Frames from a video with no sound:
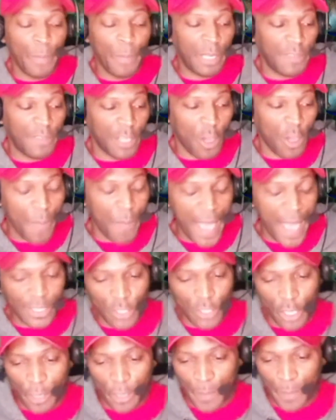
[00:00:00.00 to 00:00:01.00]
But if you go back
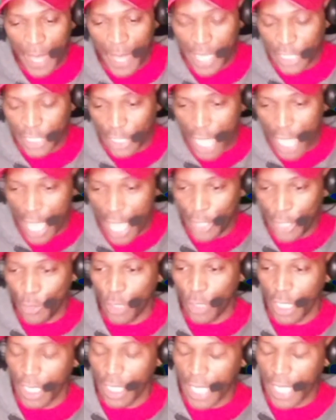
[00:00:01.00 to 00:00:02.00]
to her page and
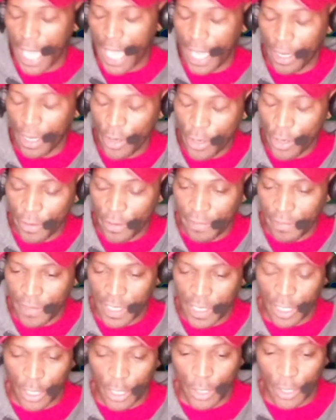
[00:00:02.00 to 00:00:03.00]
you look at her
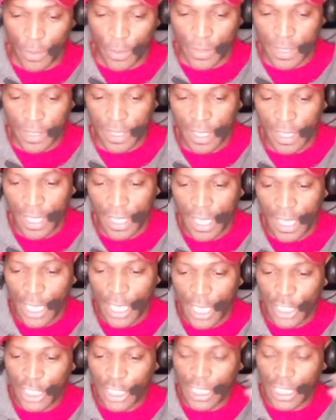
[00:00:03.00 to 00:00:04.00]
videos,
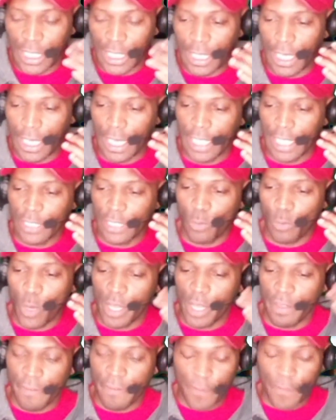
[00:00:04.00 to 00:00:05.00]
she is
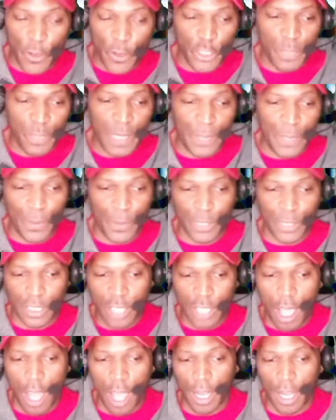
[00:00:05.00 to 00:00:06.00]
one of the first people to
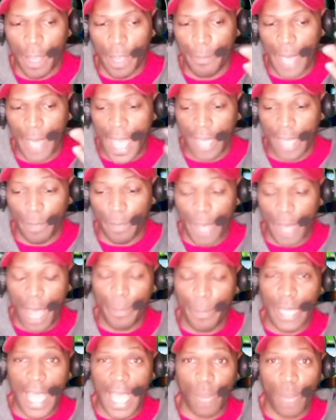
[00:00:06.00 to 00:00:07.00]
talk bad
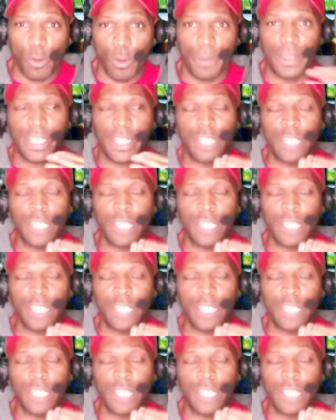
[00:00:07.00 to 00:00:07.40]
about black women.